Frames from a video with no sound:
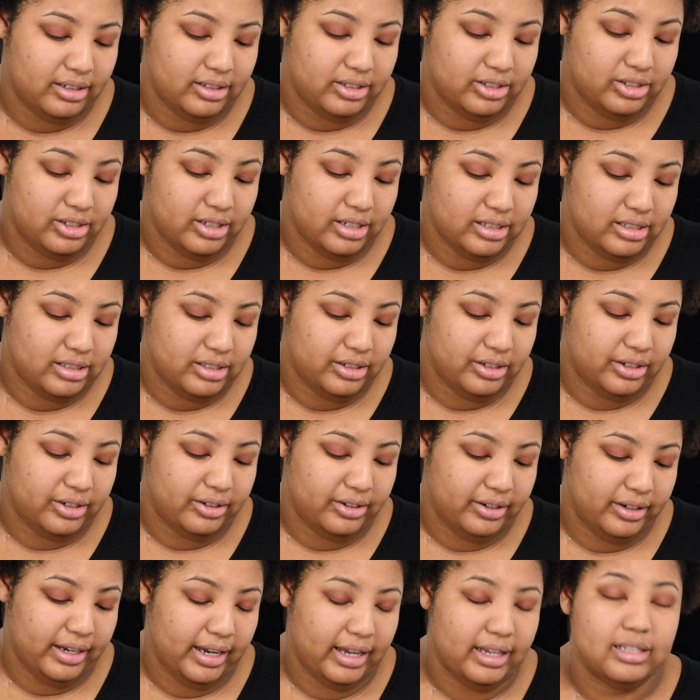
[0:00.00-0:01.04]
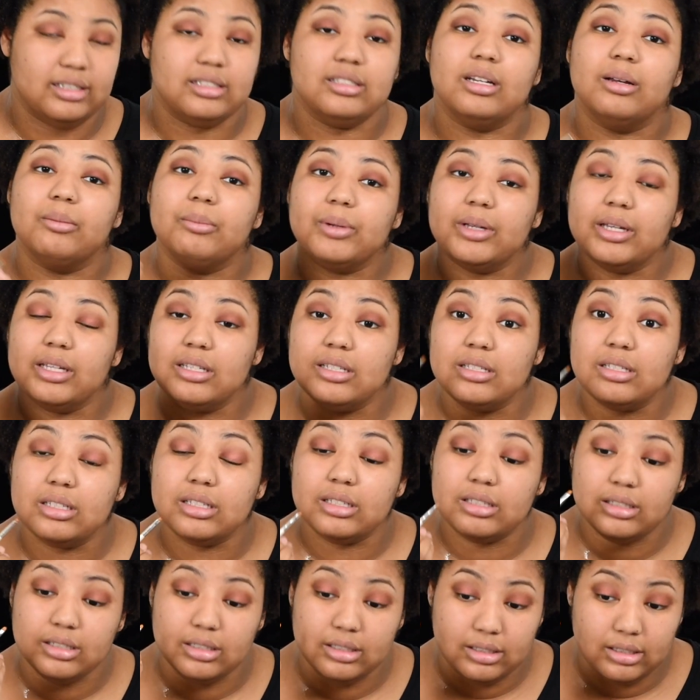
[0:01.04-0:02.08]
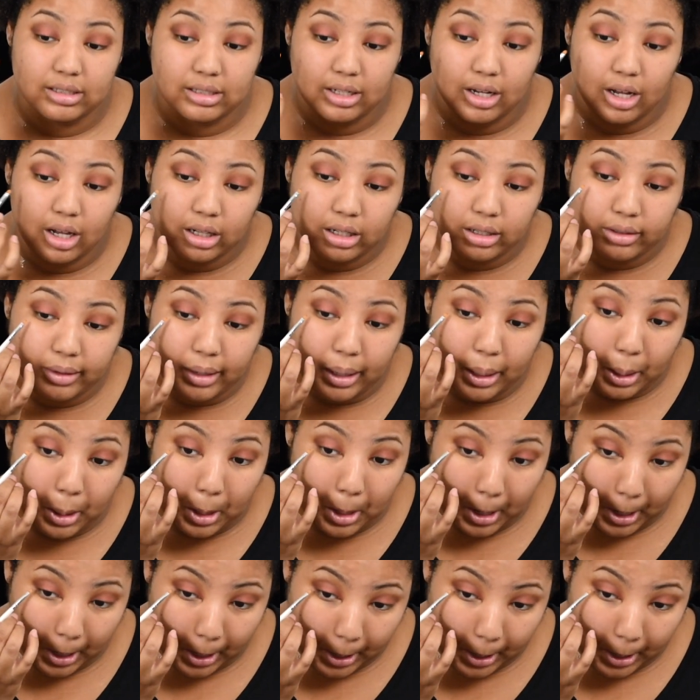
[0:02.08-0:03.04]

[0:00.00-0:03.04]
just to create some consistency all around.